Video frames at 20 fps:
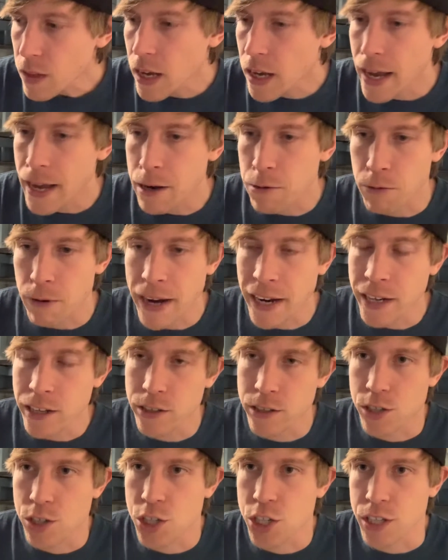a
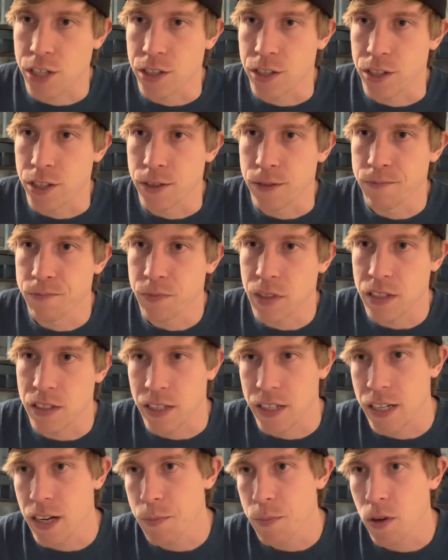regular chiller is
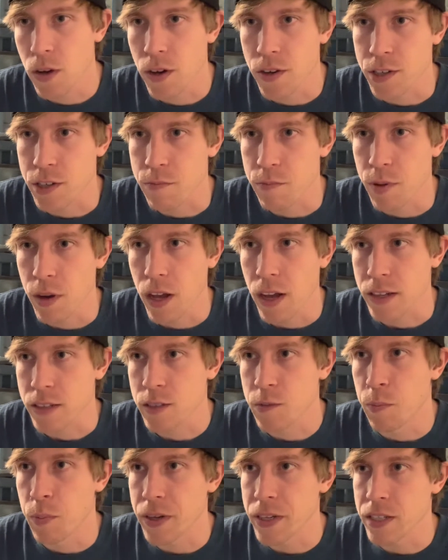a couple
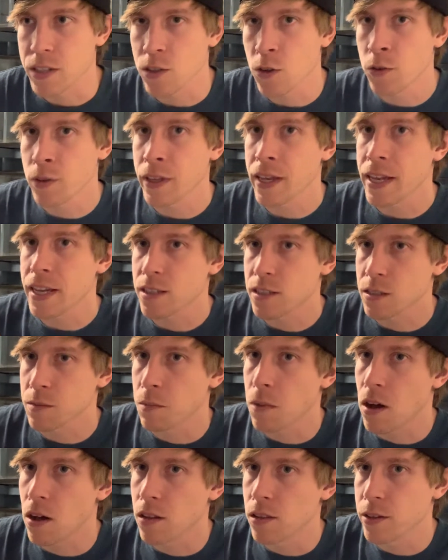$100, but it's only a
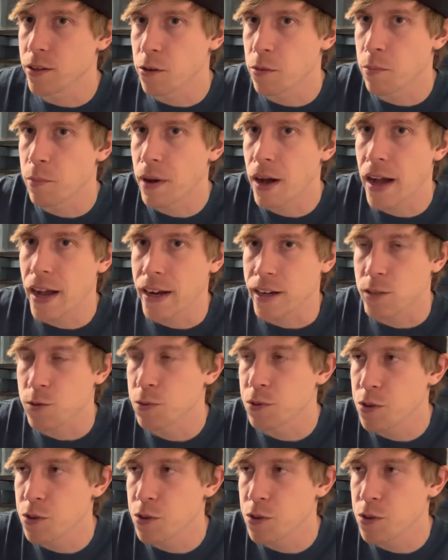small little box.